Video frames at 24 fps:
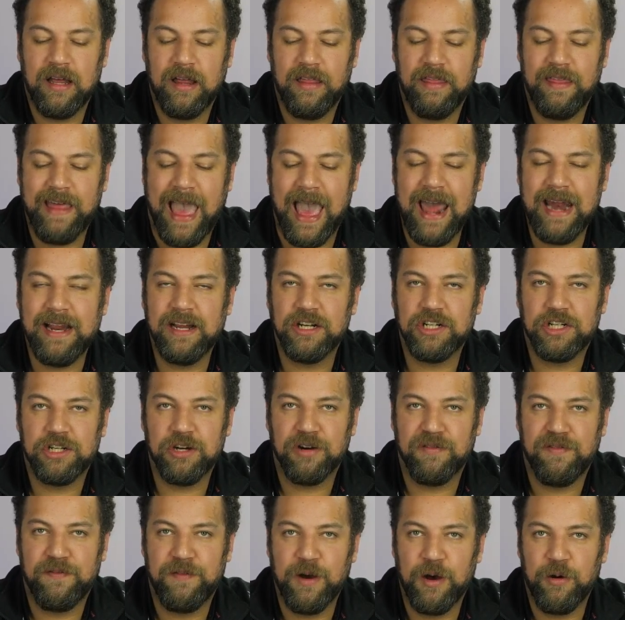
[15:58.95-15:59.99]
That is
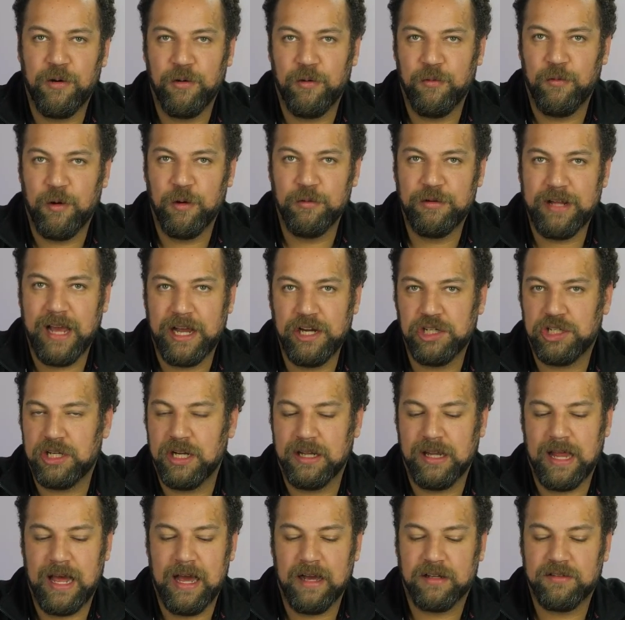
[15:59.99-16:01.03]
your phone
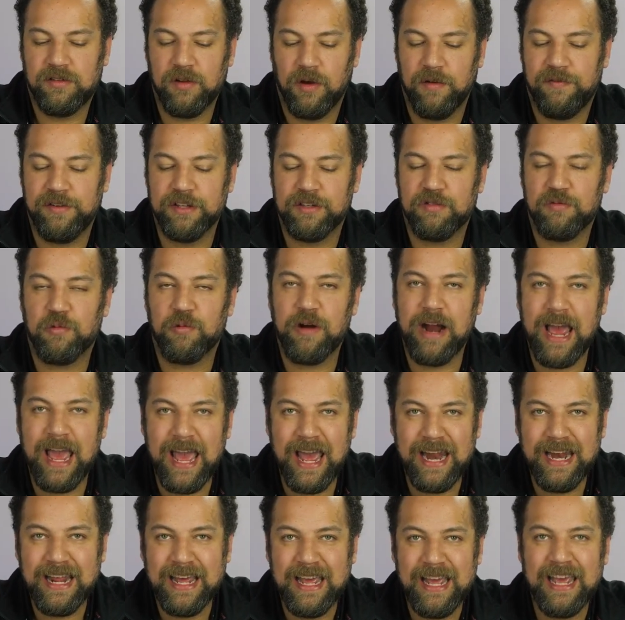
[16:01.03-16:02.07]
rotation lock. So if it's
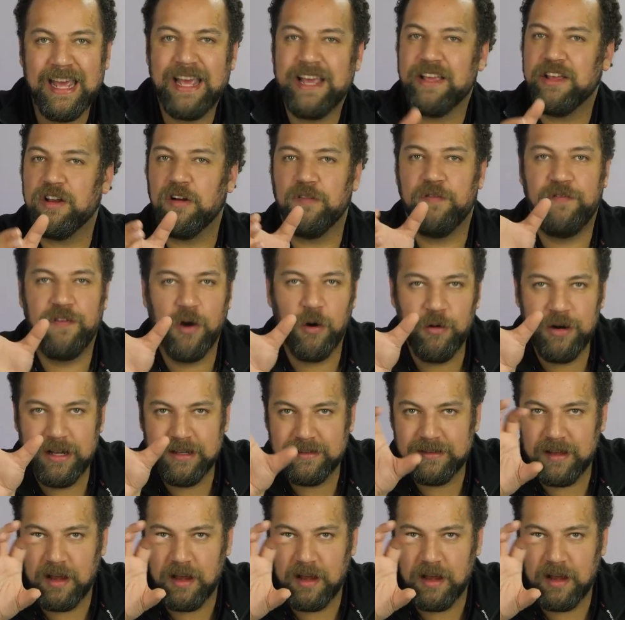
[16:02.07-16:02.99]
red, your phone isn't